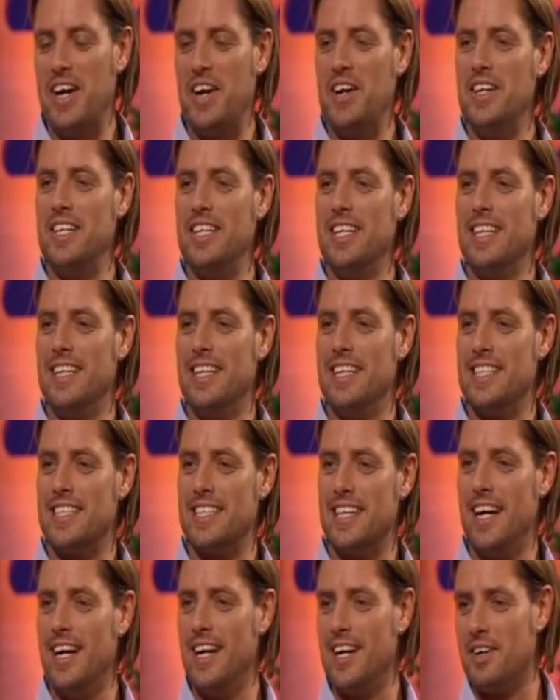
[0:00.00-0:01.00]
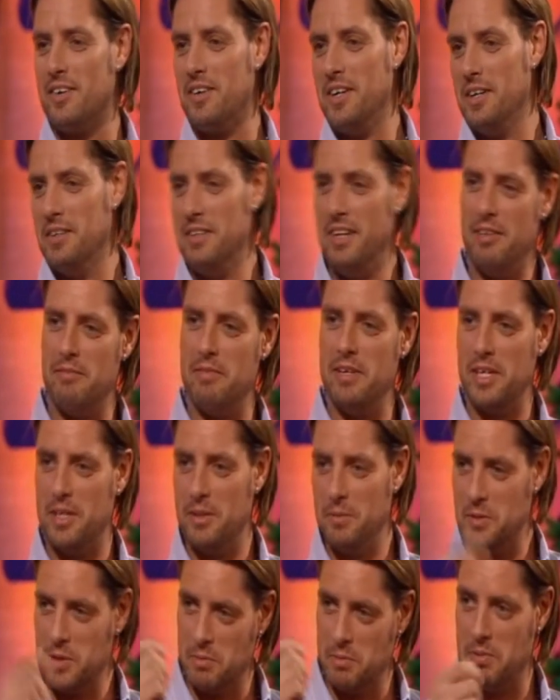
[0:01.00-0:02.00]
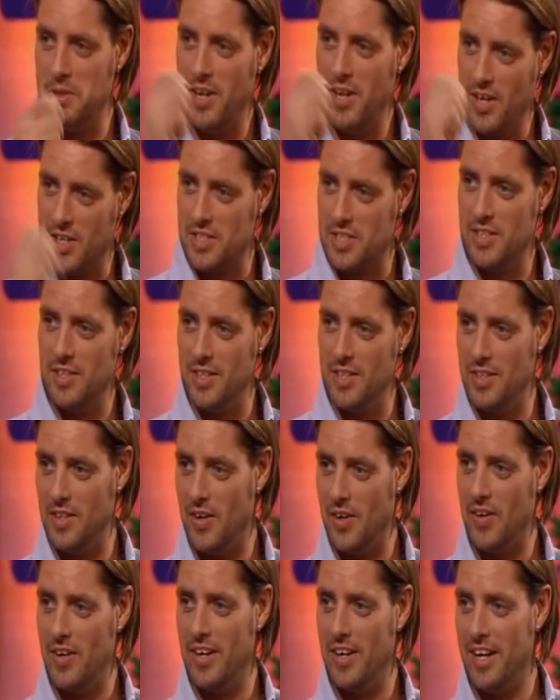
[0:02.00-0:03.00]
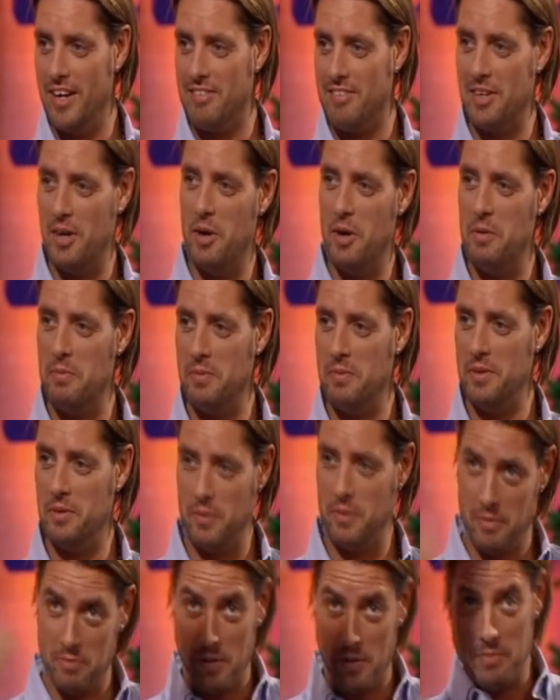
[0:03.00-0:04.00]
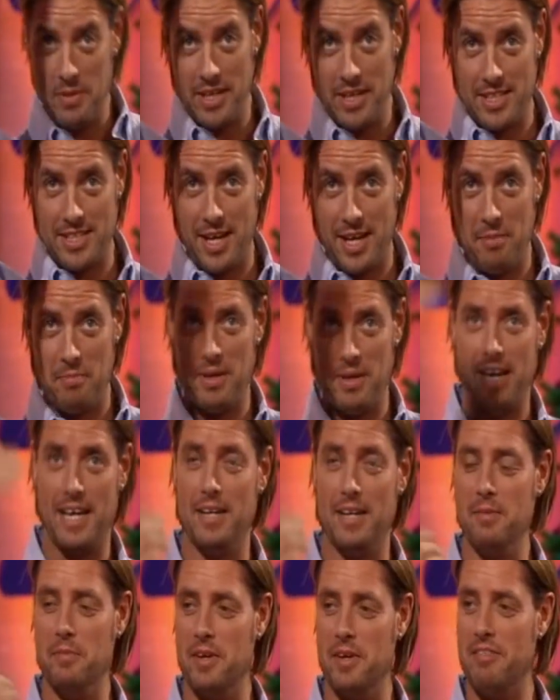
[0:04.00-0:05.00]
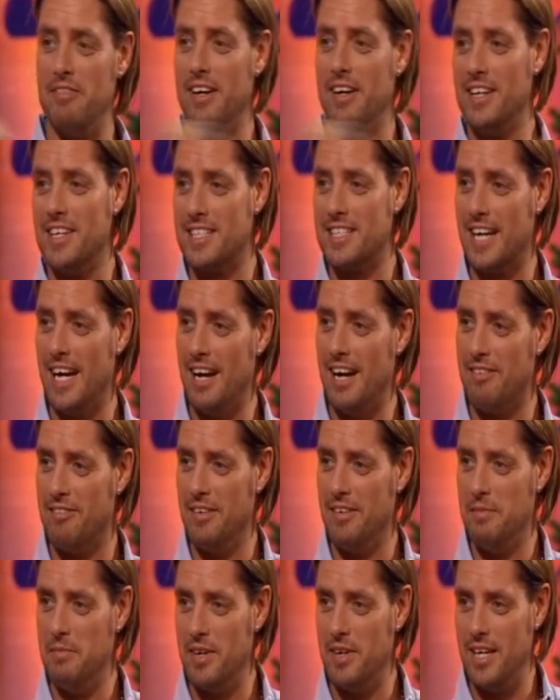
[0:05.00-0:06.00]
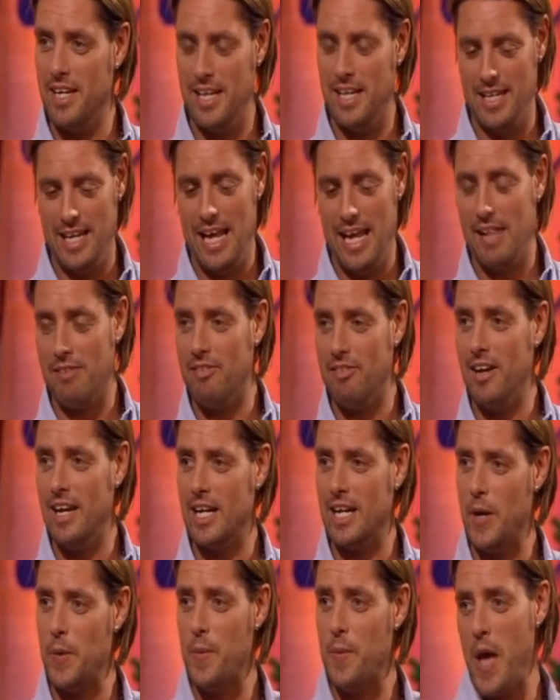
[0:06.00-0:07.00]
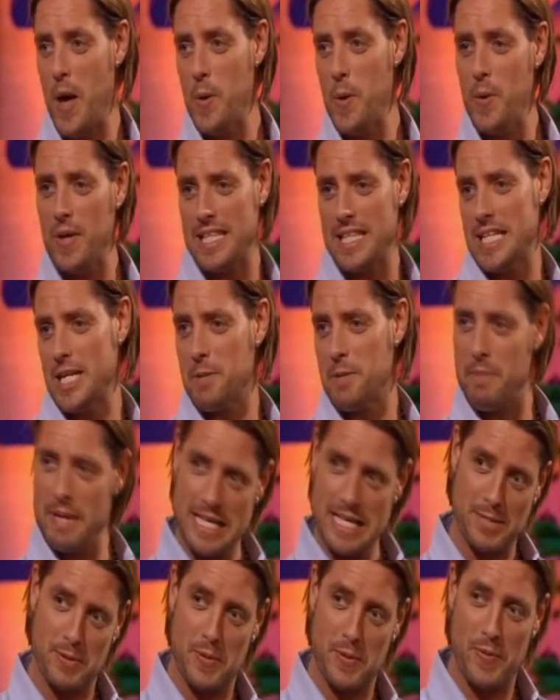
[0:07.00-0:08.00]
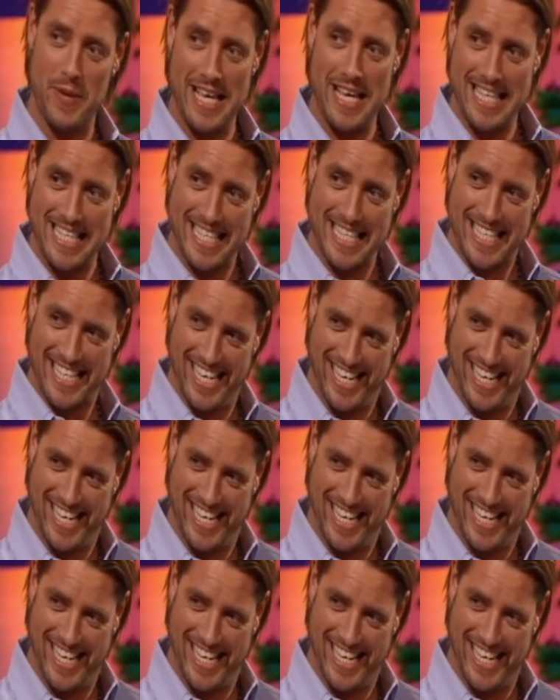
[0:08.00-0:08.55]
Dorothy and the Scarecrow, and everybody comes up and knocks on the door, and I have to open it with my big top hat and my feather scarf and my uh, nail file and go, What's your business with?